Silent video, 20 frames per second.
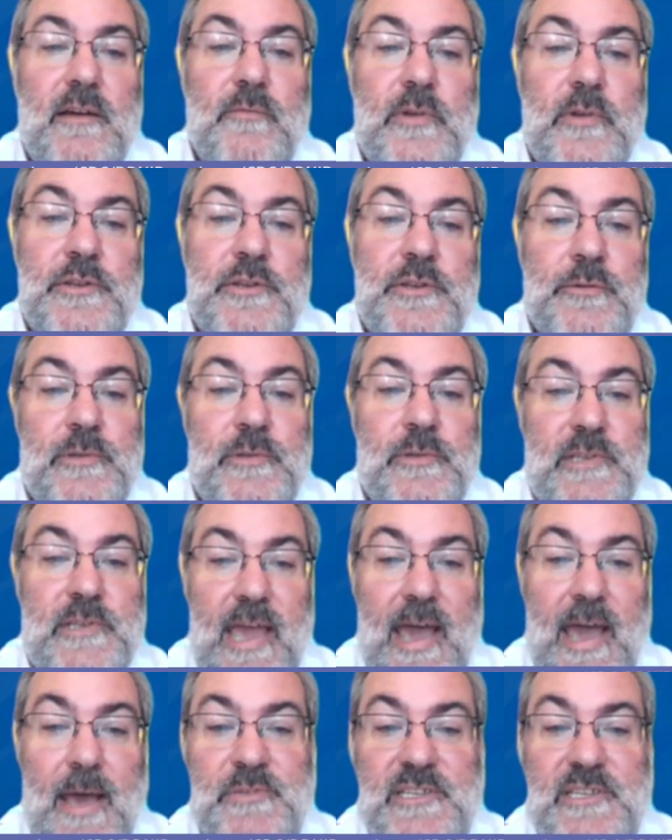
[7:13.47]
reduced
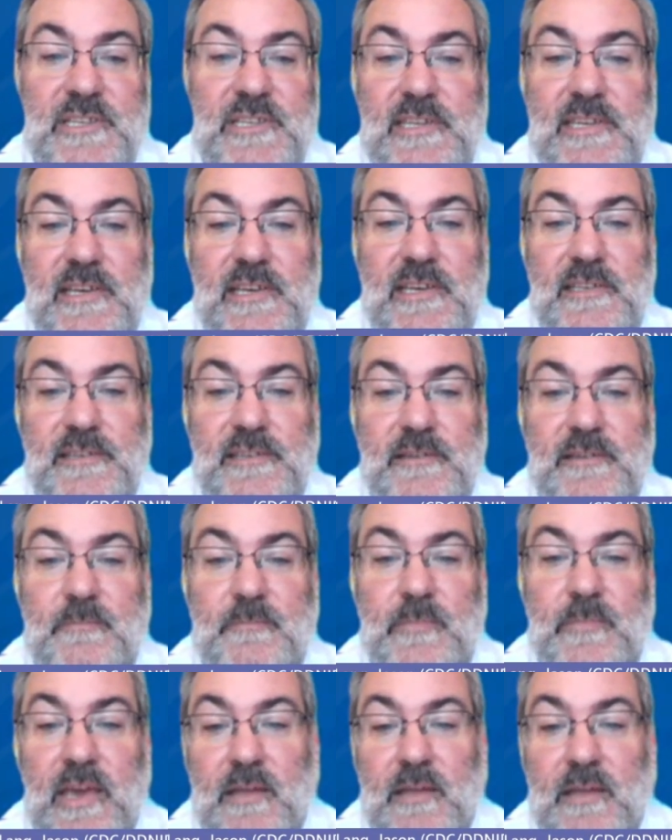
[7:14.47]

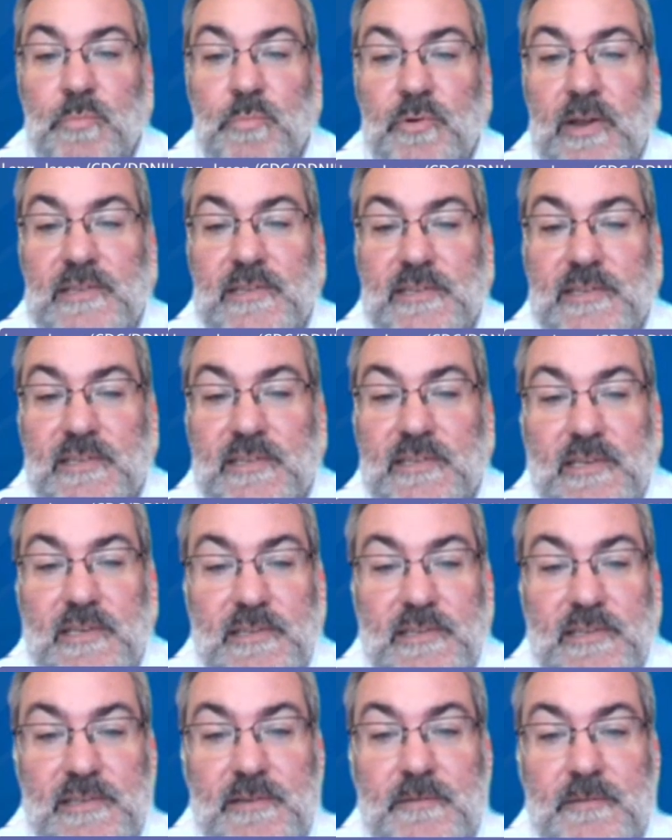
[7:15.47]
absenteeism and
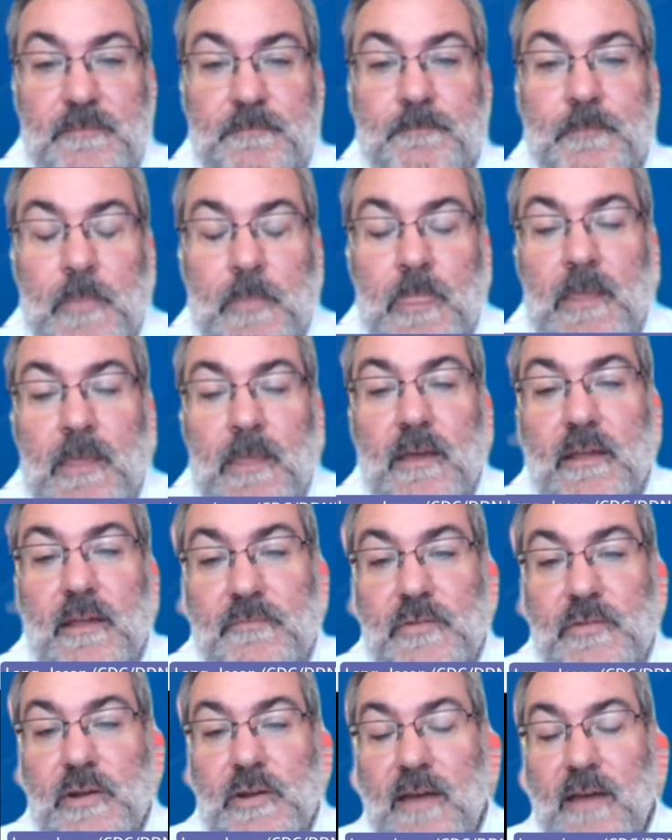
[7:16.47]
presenteeism. And
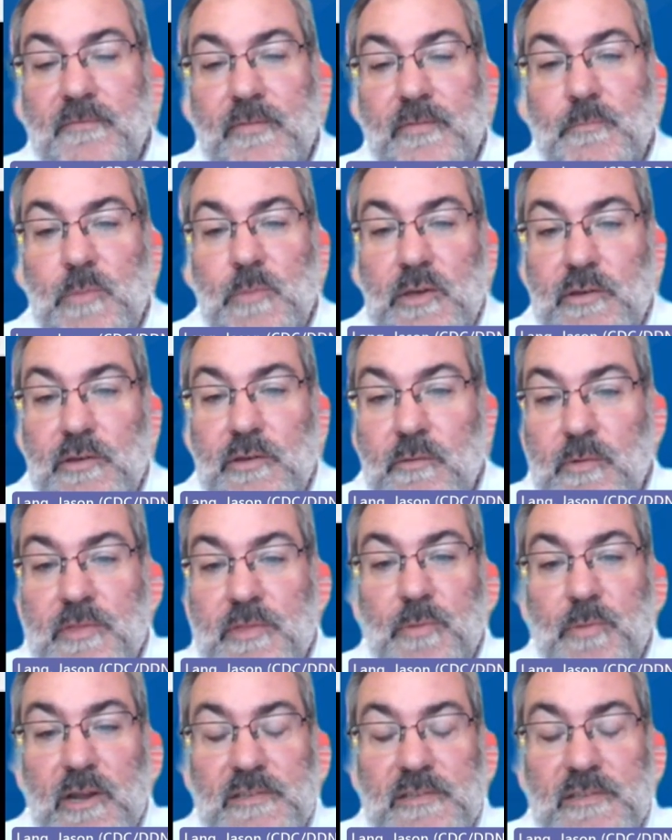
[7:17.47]
if you're not familiar
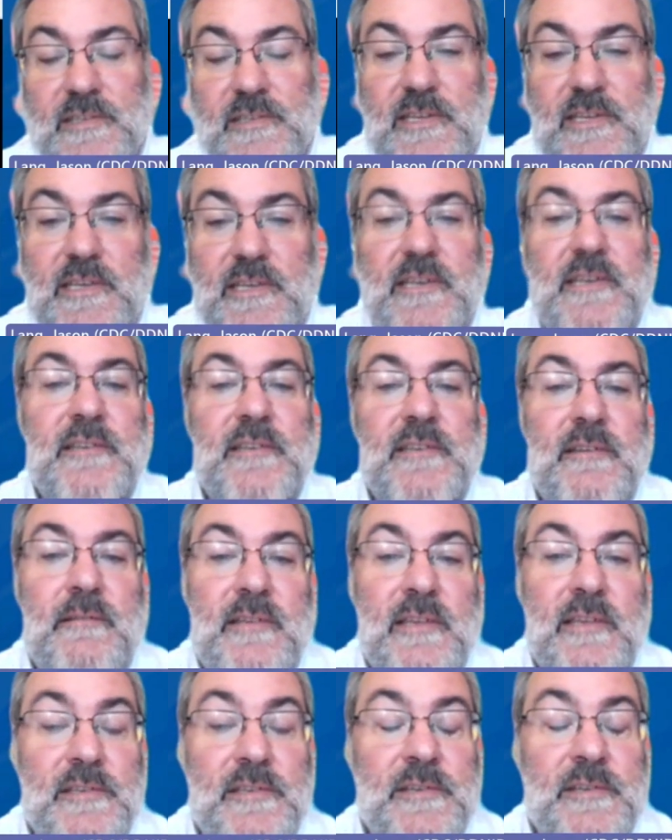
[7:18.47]
with
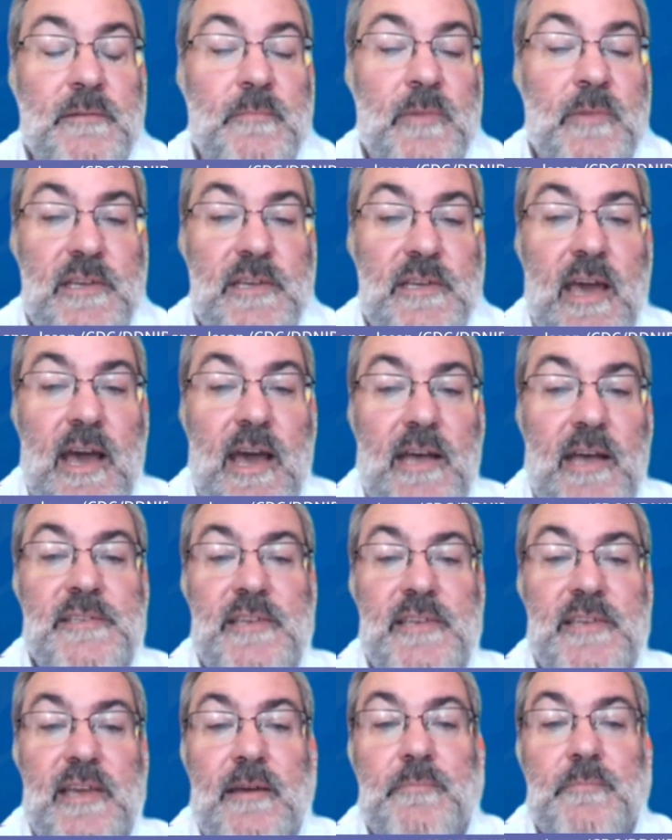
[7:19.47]
presenteeism as a
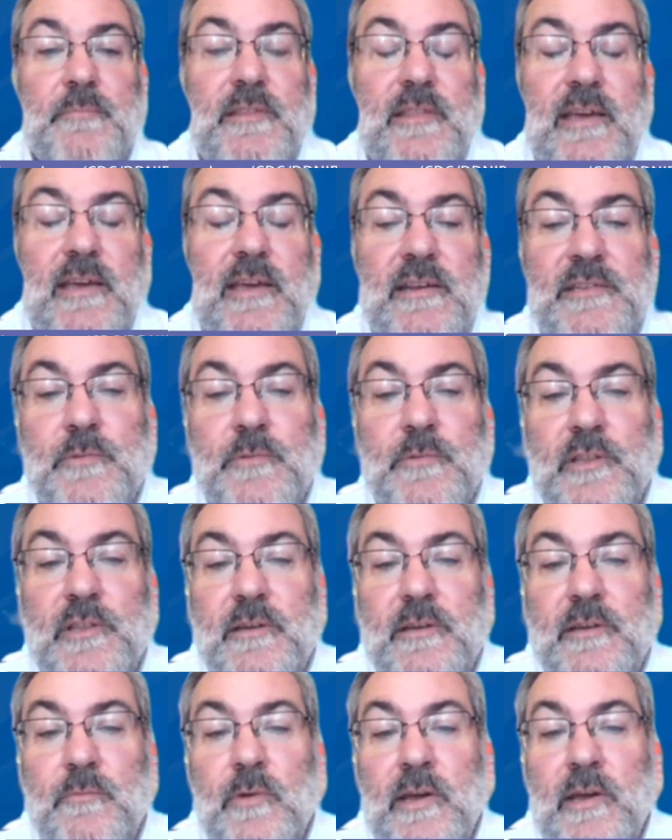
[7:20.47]
concept, that is
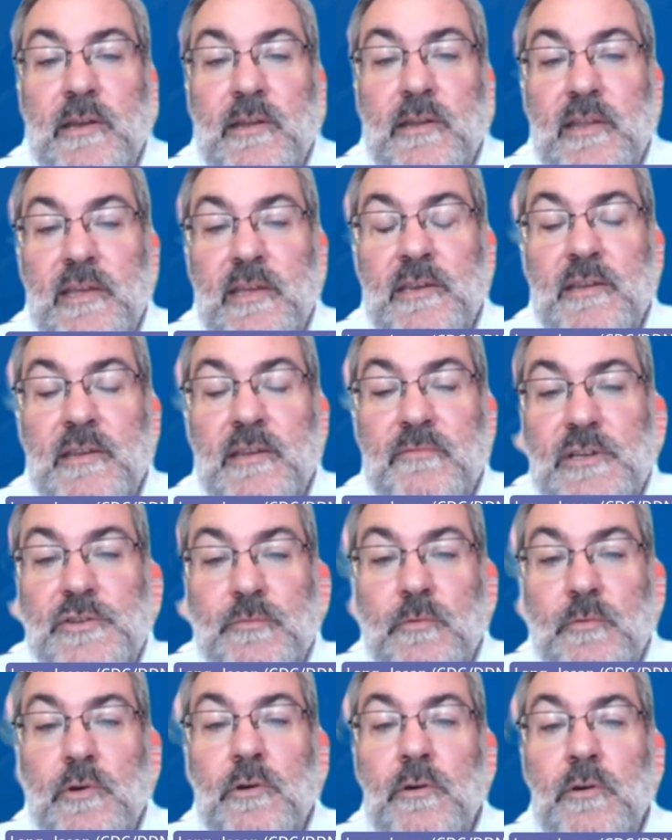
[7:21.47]
really when an
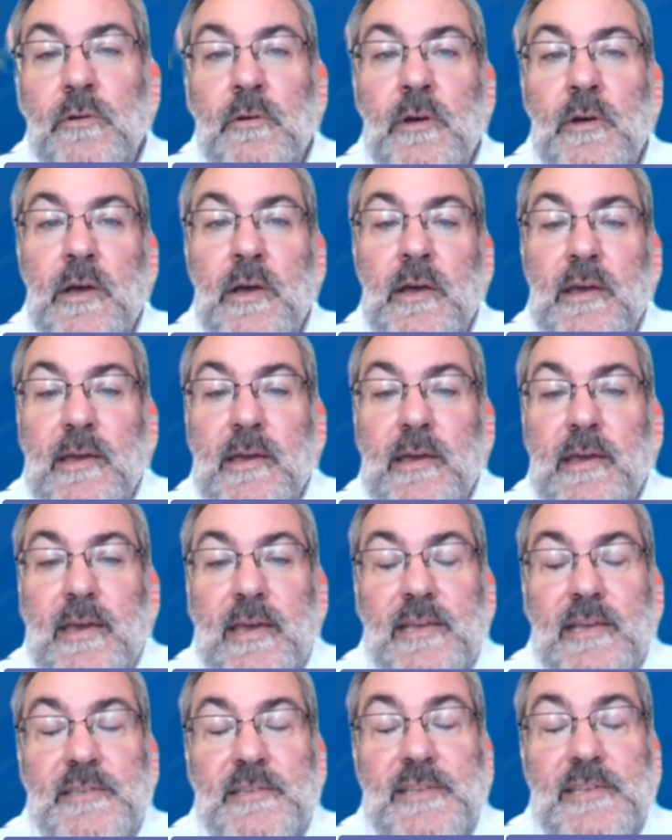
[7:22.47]
individual
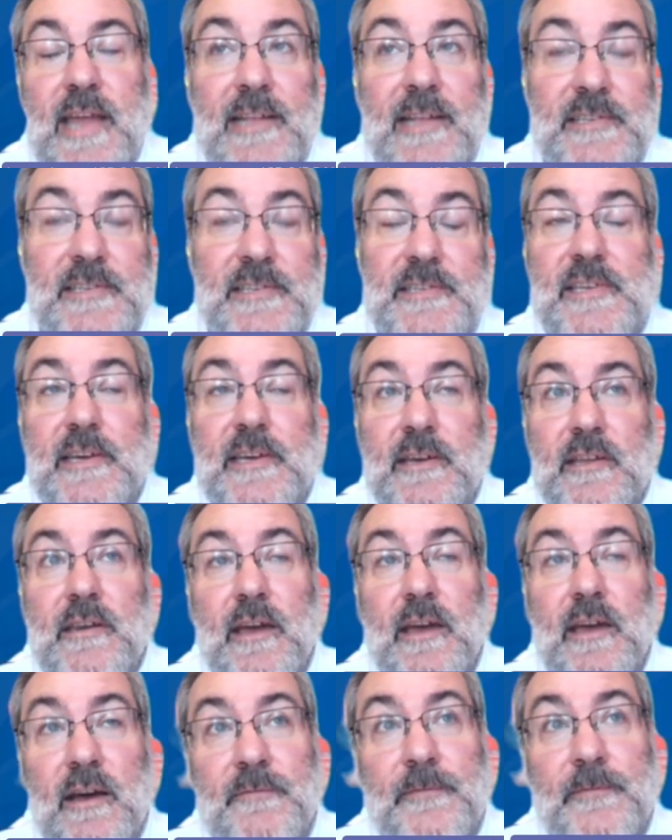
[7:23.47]
is not sick
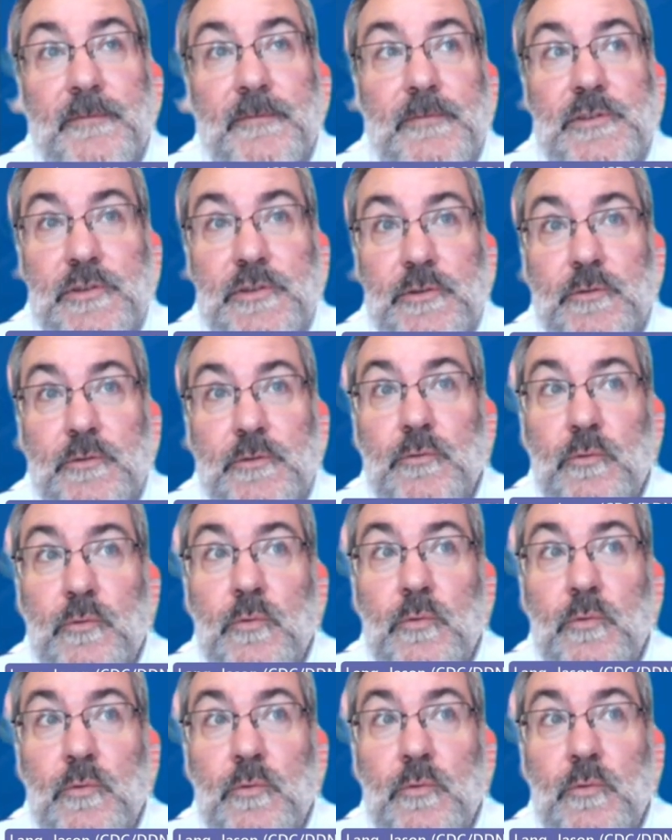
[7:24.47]
enough
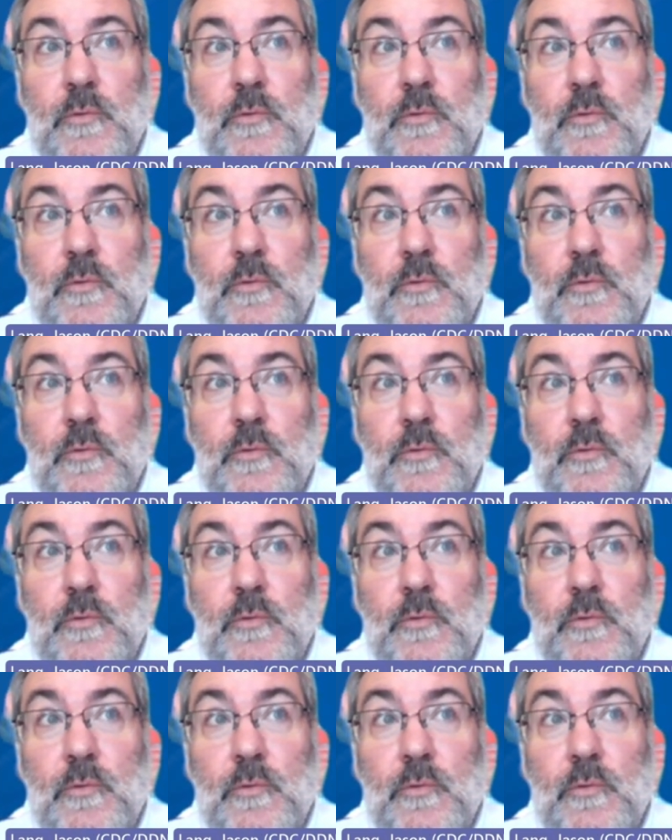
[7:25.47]
to